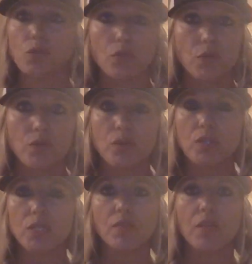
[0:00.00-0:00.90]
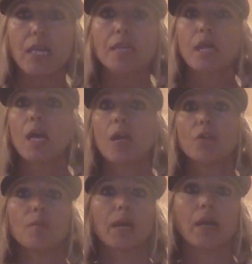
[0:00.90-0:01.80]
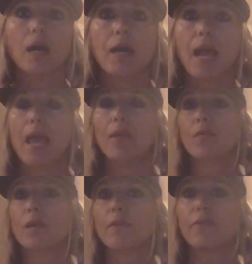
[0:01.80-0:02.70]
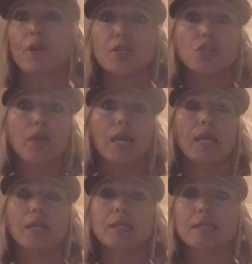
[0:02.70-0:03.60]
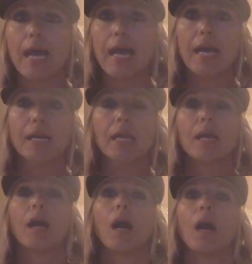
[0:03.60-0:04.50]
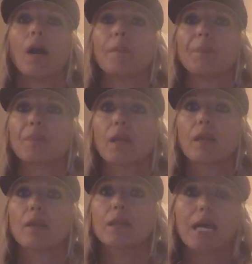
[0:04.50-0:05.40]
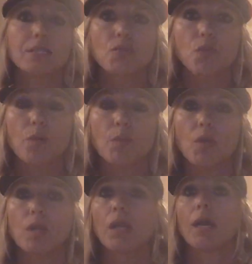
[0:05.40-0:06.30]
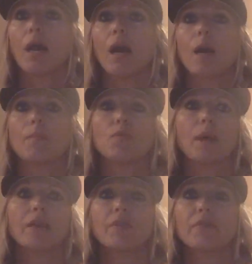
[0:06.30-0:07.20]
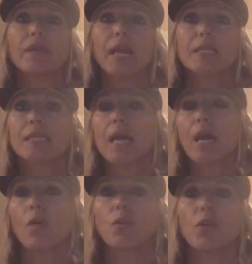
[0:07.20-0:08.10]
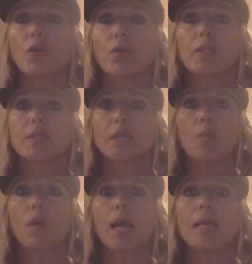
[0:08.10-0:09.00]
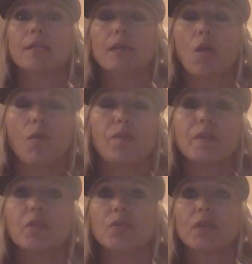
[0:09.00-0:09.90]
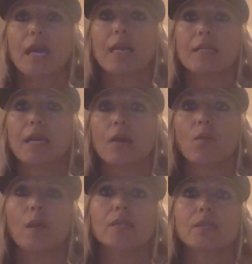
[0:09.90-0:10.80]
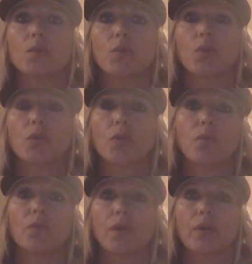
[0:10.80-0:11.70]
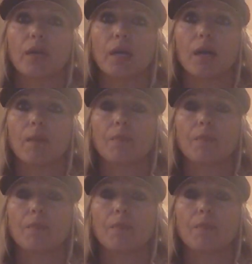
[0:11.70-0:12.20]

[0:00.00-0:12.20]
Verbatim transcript: do those sorts of things. You might have gotten angry, frustrated, sad. That's normal. You might have even acted out, you know, in some ways. Hopefully you didn't act out in ways that were, you know, very